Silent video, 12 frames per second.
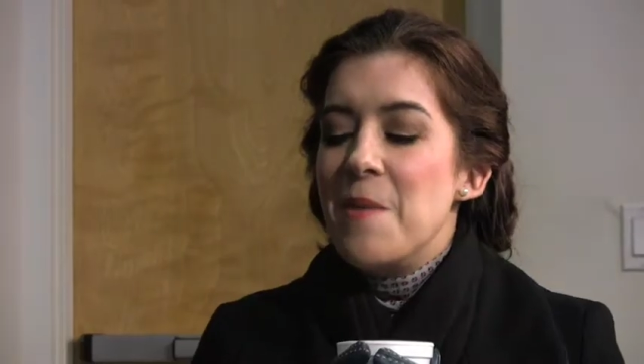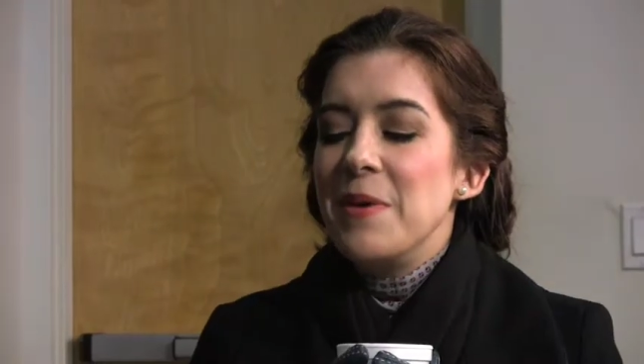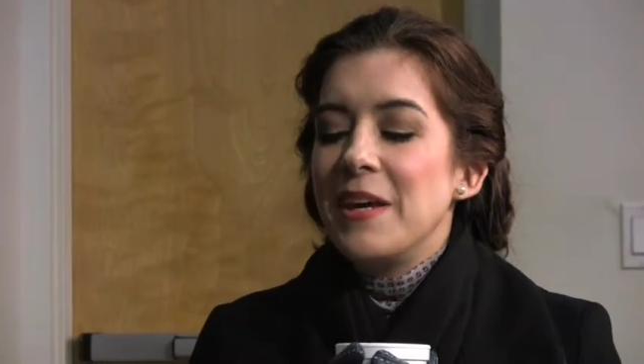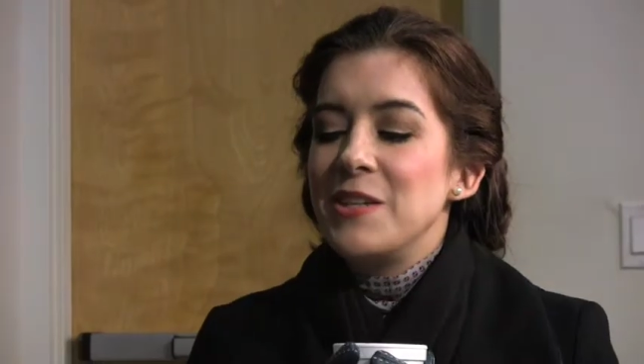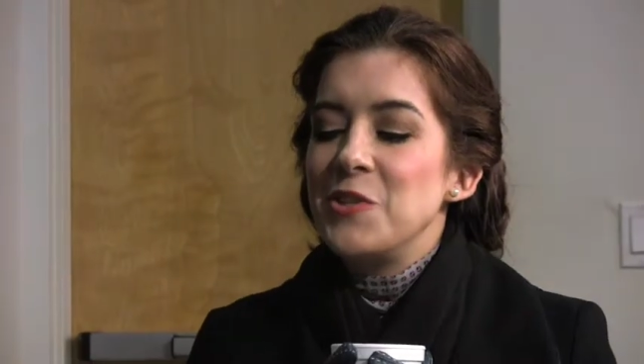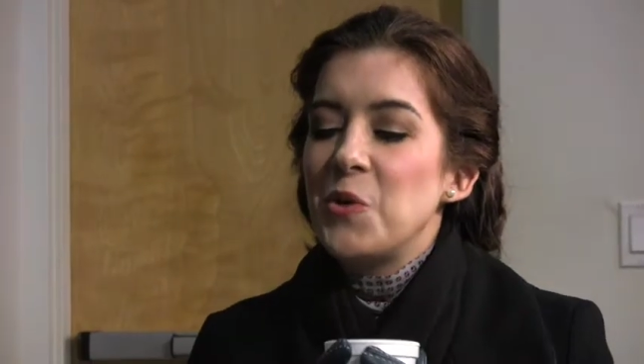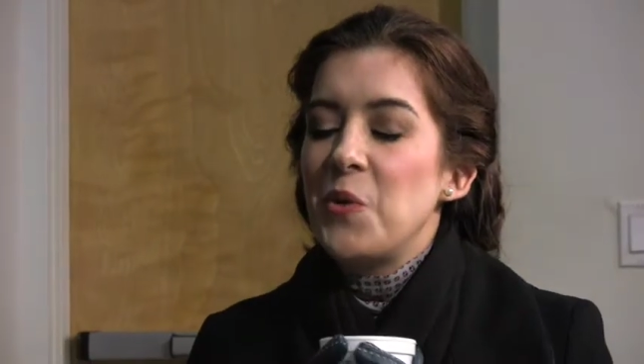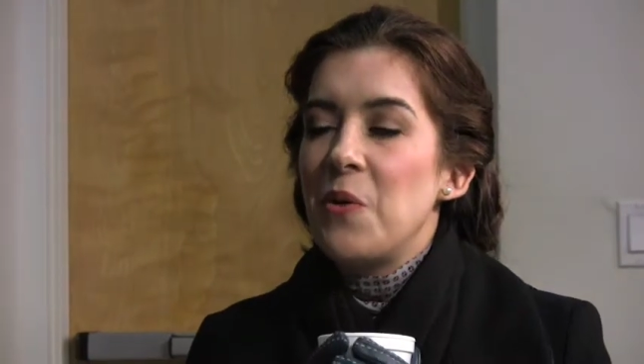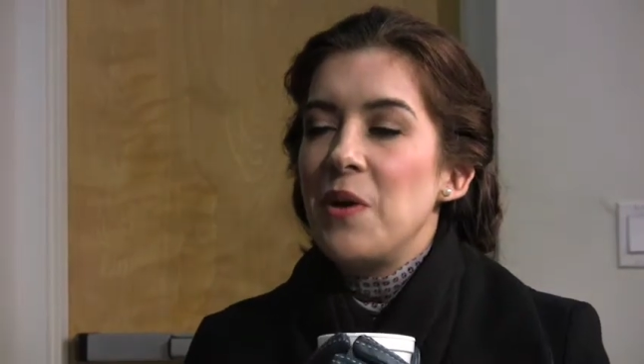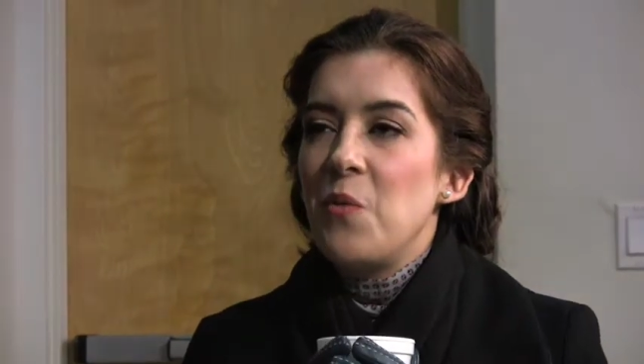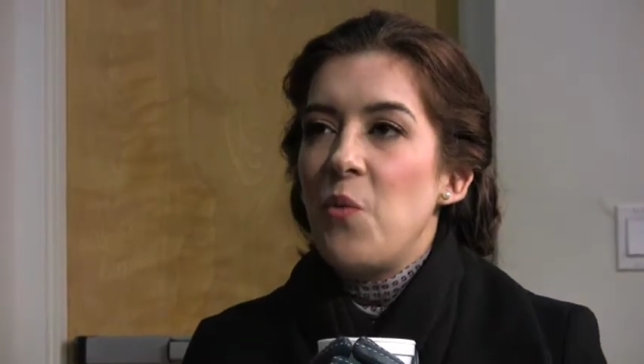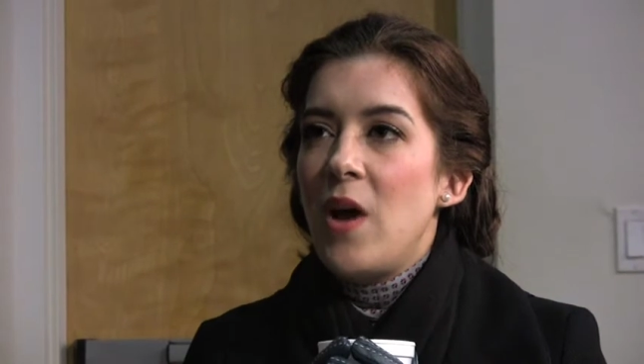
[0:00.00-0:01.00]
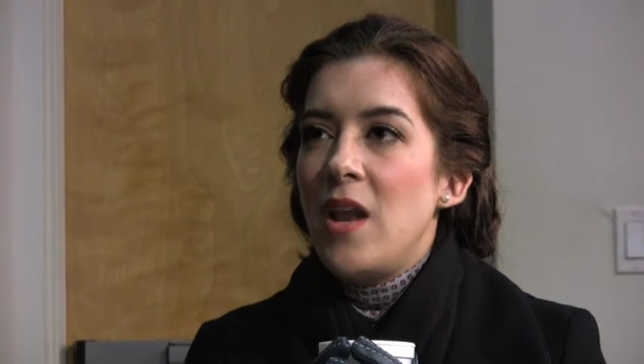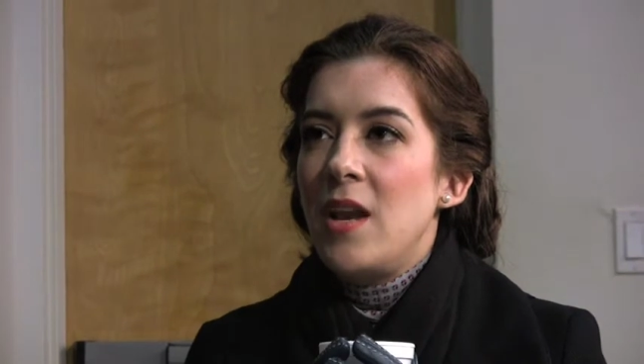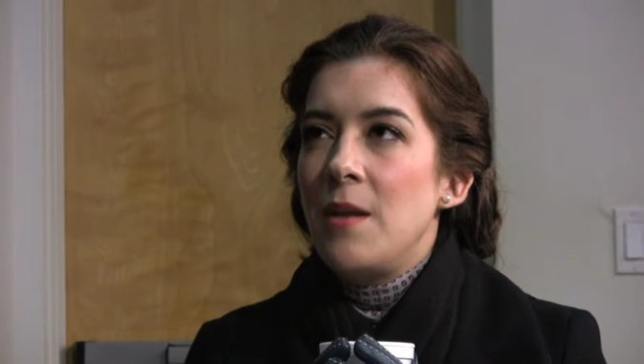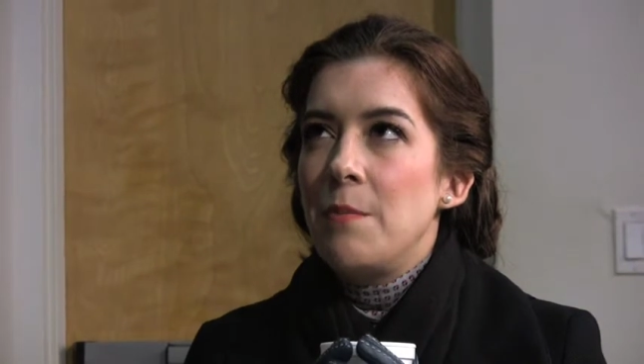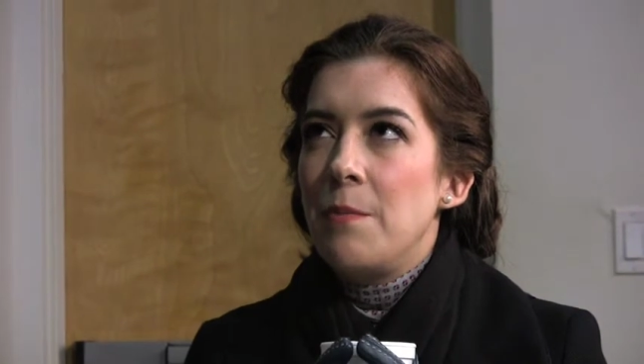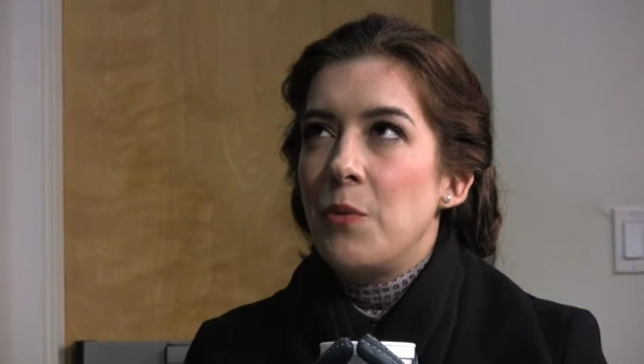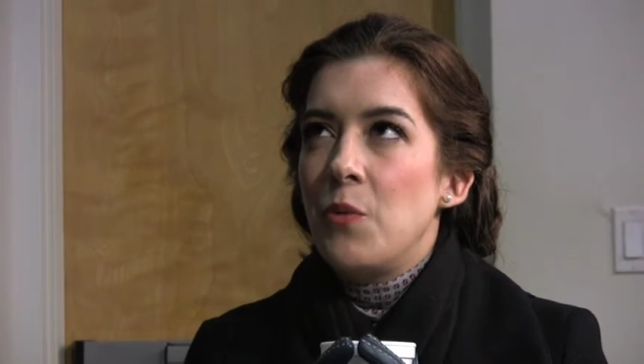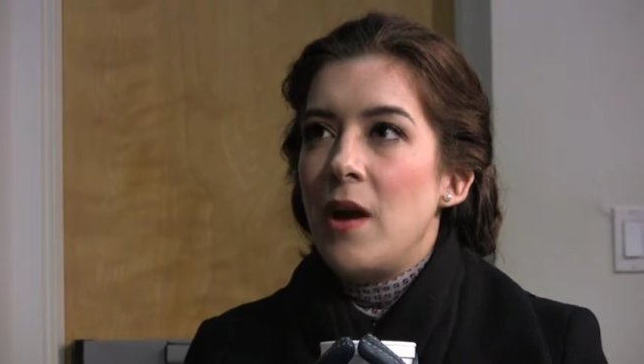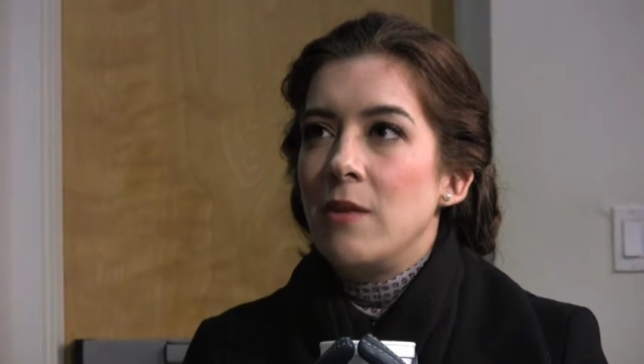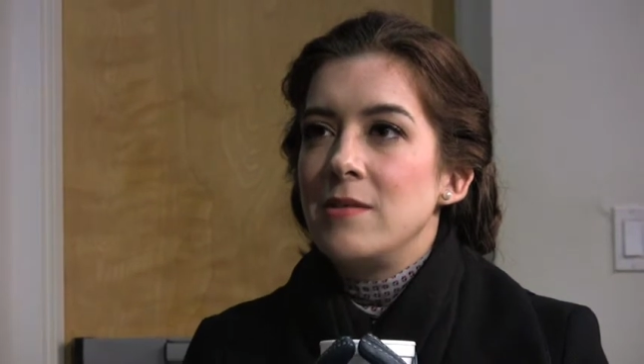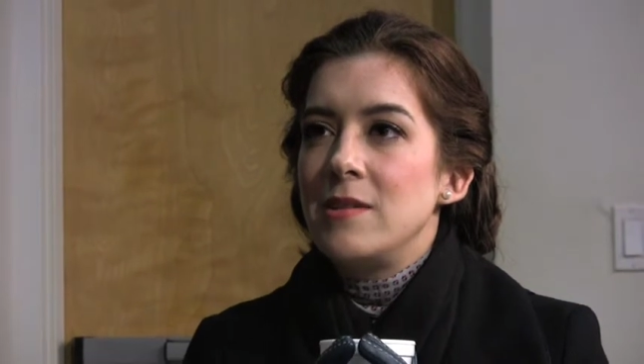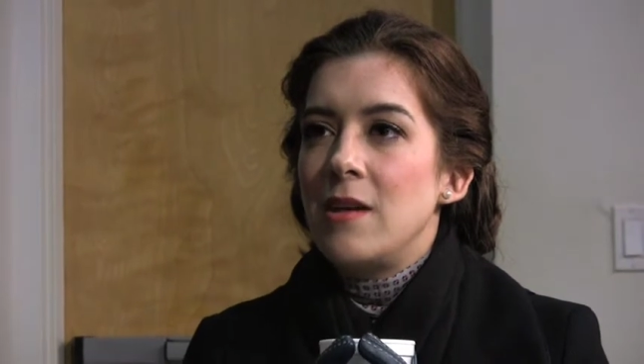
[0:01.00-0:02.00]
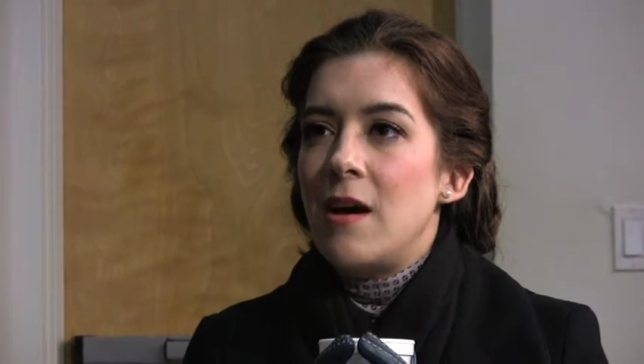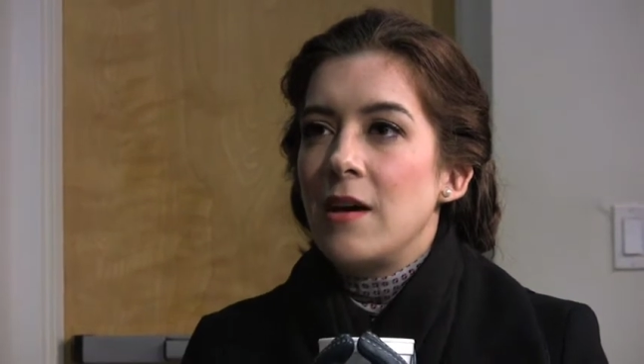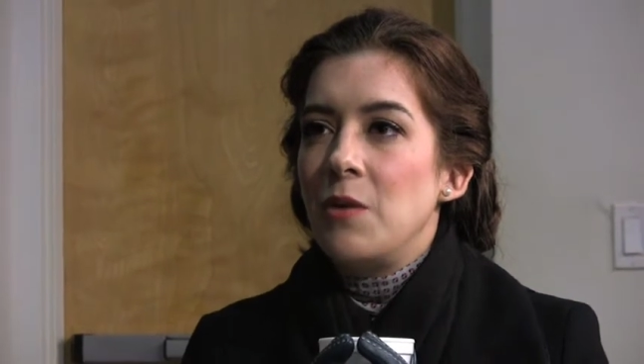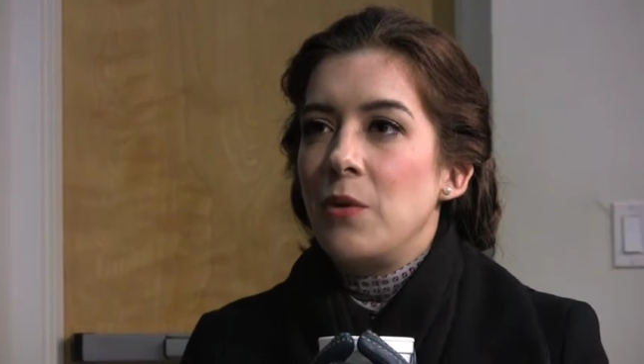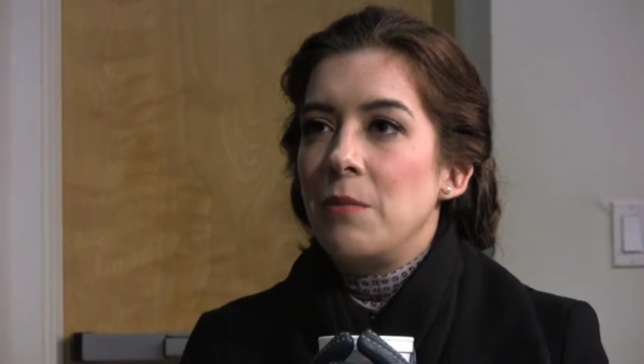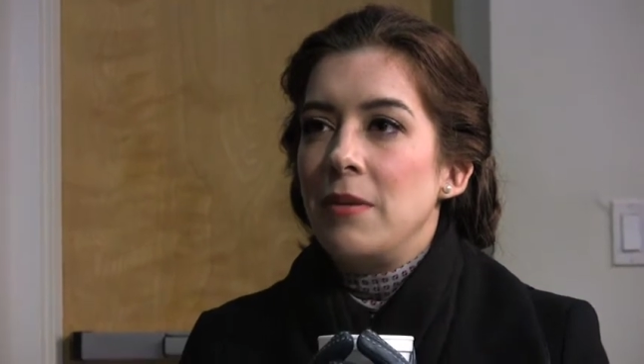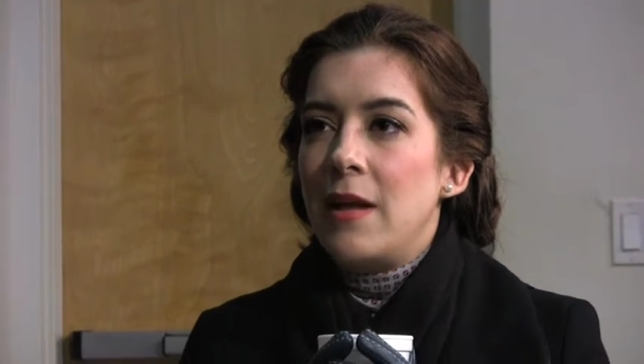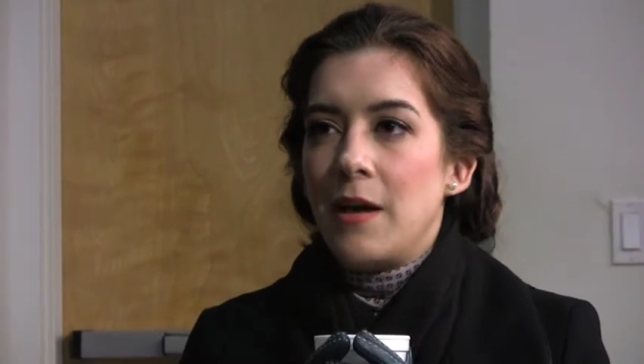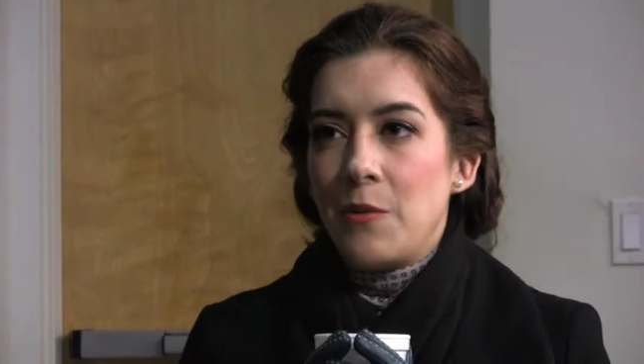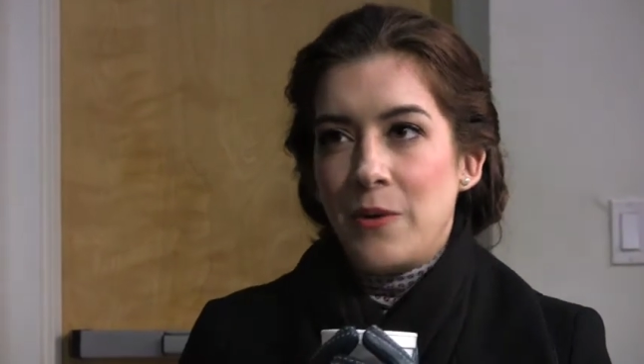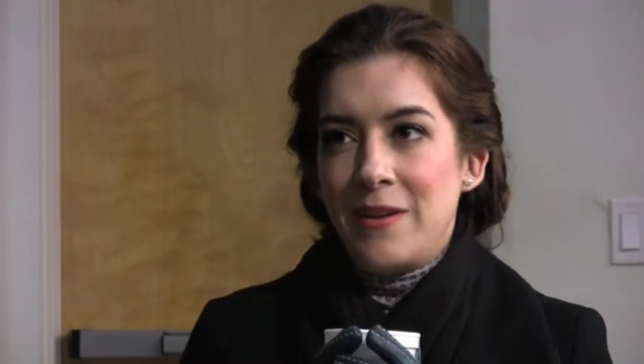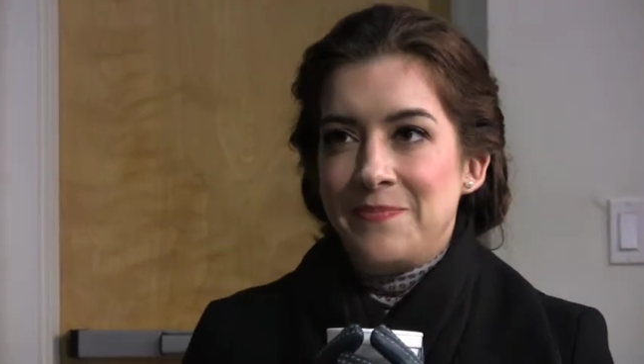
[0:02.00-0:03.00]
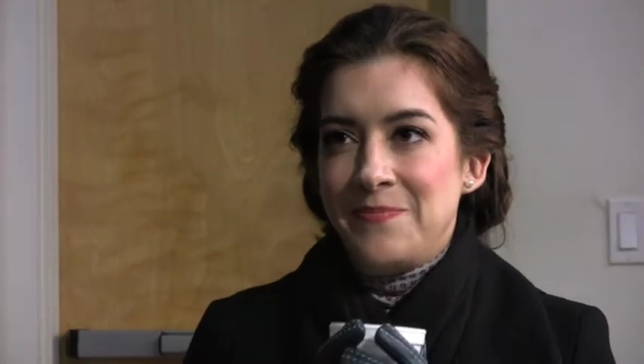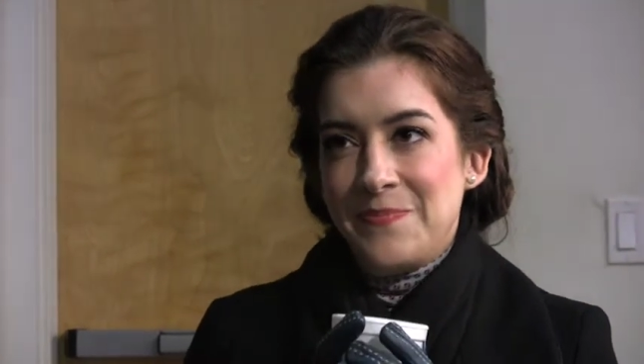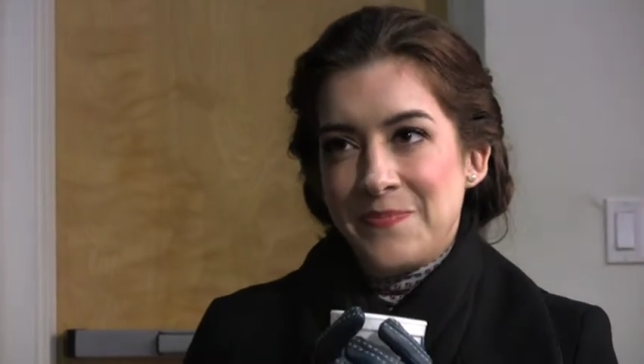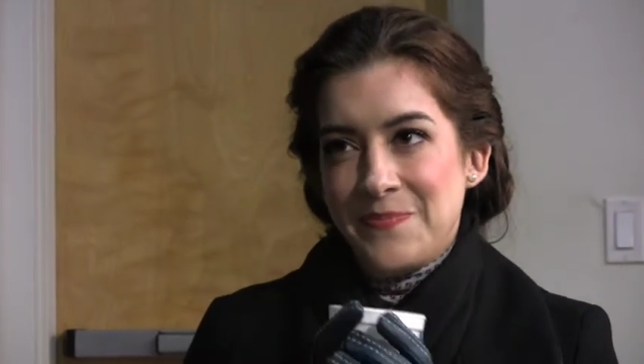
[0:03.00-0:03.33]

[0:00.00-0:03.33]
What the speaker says: Because you're wearing one brown sock and one black one.